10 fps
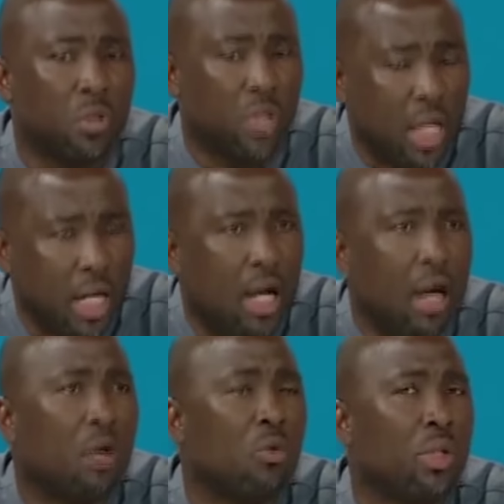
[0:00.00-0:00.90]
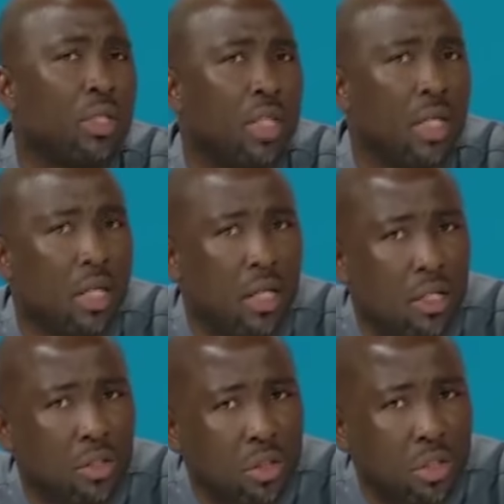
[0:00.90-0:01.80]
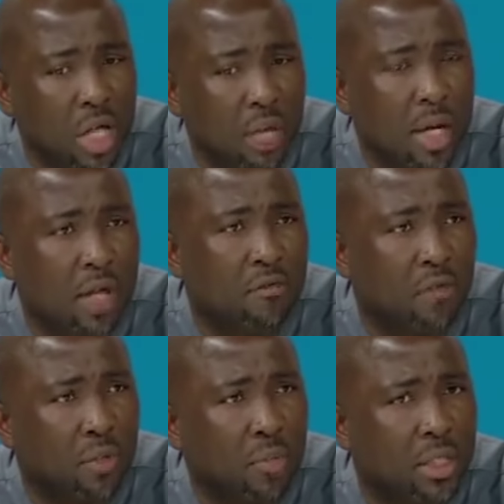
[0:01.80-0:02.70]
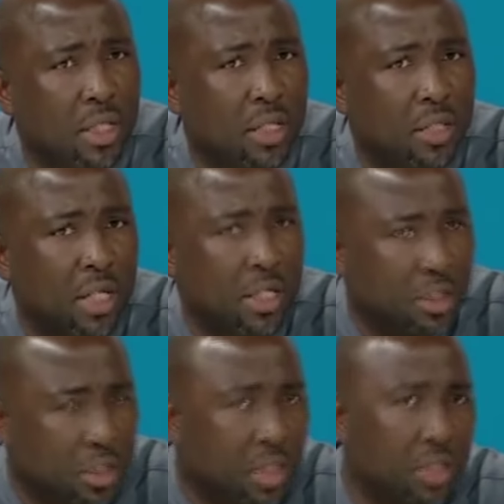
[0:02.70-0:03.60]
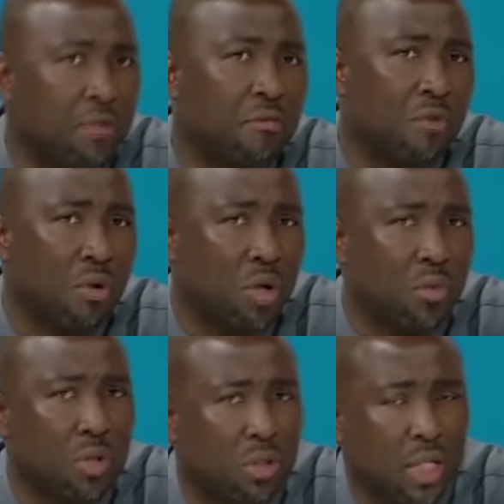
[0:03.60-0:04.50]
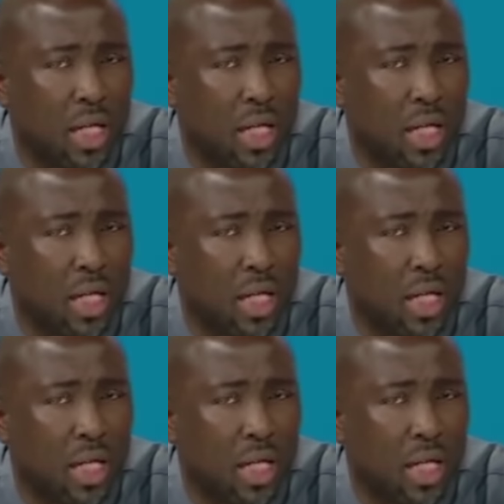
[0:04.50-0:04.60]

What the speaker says: together with the chairman for the presidential initiative, Honorable Dr.